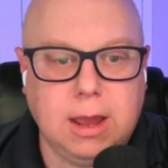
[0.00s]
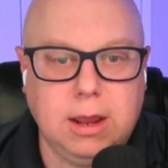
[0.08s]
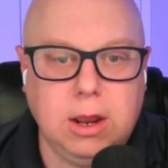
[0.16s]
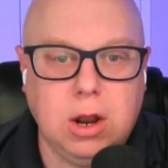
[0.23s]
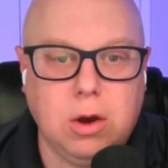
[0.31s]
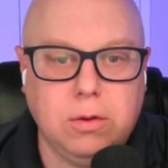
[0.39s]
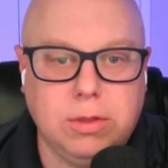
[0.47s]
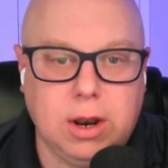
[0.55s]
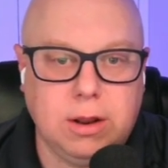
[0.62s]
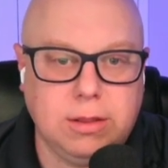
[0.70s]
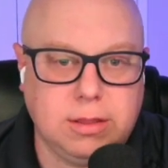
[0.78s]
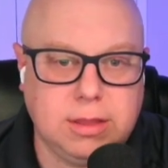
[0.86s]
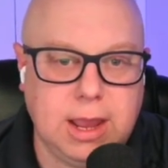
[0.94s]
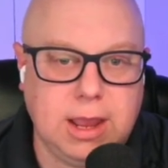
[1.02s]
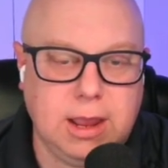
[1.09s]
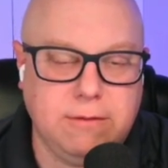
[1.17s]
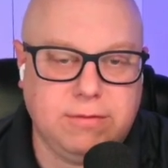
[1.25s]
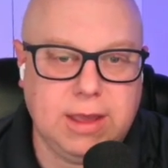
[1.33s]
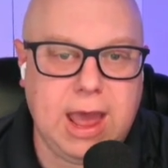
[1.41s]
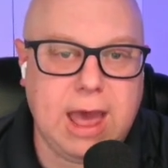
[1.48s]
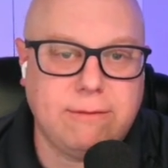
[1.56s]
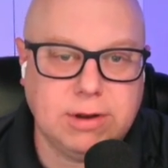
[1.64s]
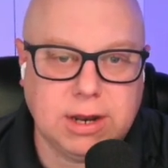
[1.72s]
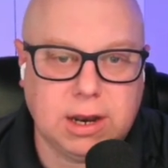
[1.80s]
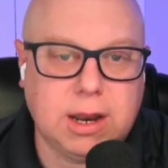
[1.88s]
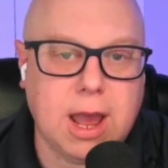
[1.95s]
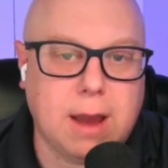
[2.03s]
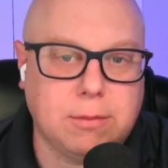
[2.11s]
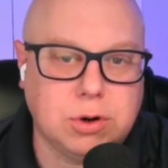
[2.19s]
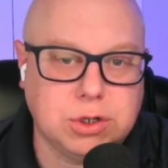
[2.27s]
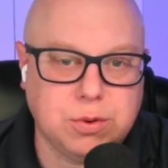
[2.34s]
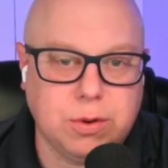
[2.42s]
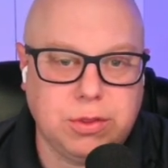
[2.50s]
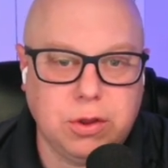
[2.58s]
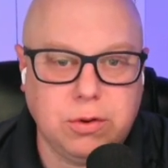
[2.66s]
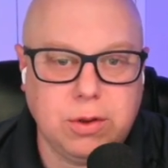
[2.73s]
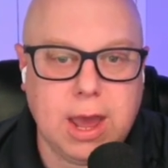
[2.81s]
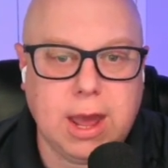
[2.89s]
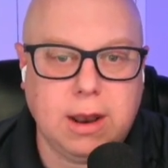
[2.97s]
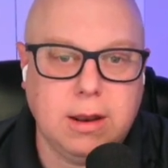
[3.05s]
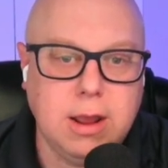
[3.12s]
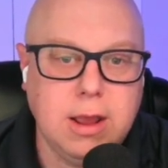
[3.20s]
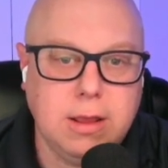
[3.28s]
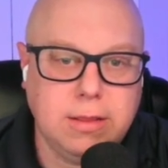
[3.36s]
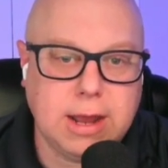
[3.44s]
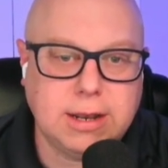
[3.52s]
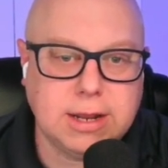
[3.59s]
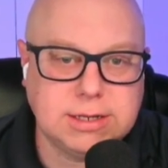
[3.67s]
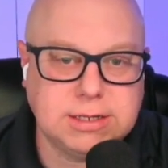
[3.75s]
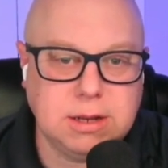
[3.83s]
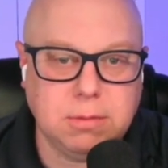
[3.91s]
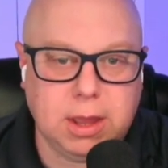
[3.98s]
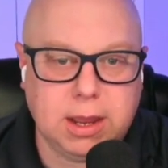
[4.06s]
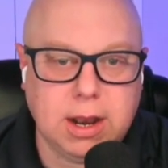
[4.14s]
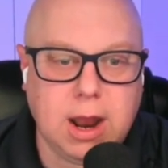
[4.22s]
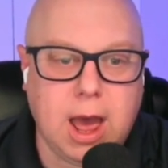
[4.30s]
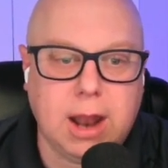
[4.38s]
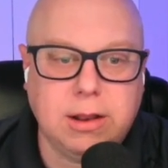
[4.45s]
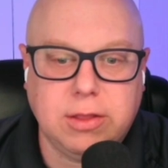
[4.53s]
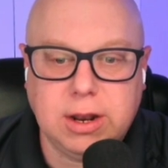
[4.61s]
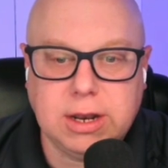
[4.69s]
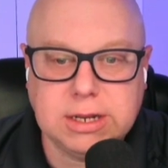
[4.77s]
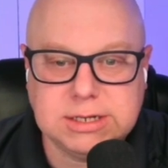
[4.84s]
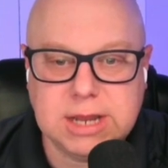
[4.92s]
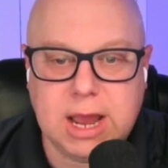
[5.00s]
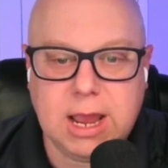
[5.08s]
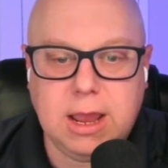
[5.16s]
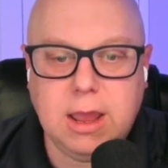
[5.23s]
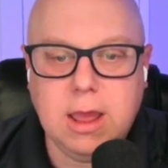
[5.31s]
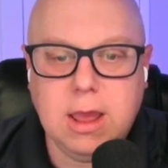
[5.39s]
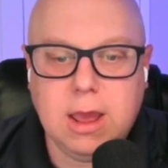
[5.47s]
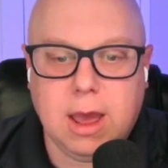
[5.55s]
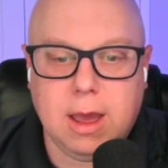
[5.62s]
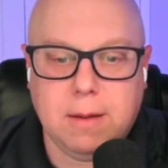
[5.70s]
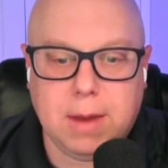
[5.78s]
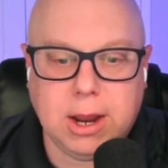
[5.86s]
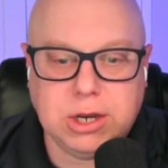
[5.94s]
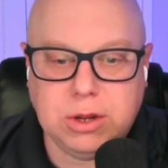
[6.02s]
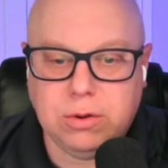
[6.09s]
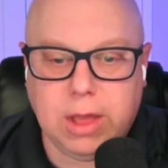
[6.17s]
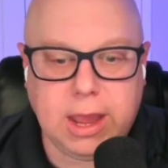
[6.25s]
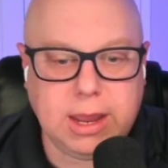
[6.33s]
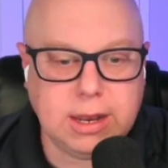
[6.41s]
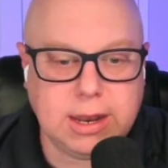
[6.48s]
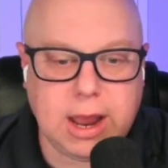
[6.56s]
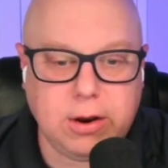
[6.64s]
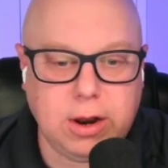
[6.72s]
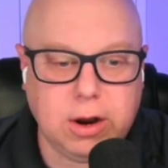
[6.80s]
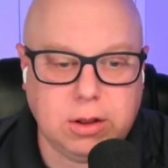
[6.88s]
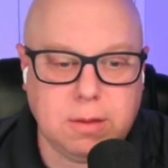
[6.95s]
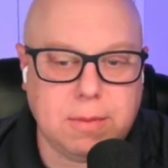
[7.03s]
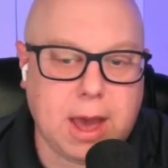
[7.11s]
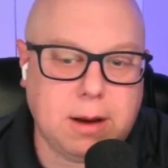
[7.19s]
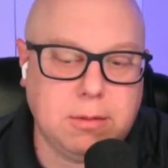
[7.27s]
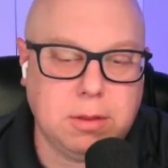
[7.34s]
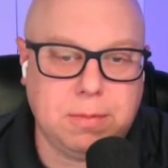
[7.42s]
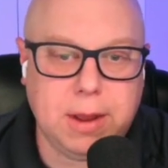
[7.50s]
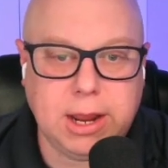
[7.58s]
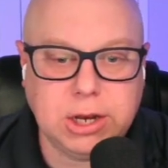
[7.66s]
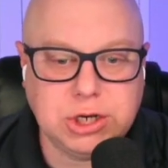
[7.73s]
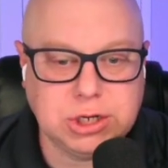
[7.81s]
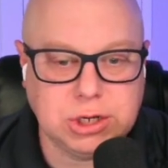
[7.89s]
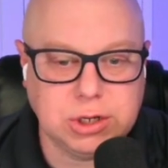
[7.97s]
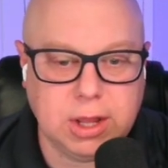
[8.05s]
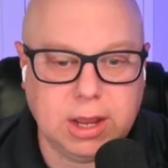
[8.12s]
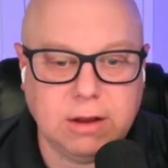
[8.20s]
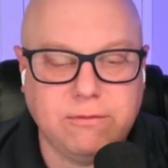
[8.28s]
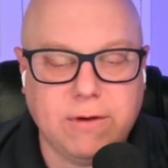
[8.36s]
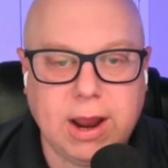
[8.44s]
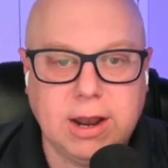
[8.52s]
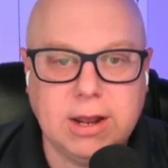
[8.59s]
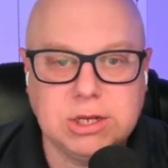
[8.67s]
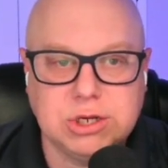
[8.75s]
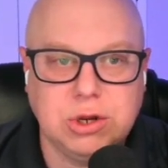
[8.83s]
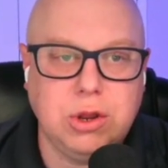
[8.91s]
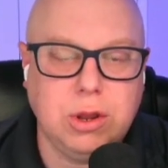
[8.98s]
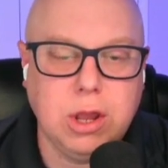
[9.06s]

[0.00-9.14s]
if they haven't done commerce with you yet, that does seem like an odd thing to say. I do like it down here at the bottom of the page so they can find it. So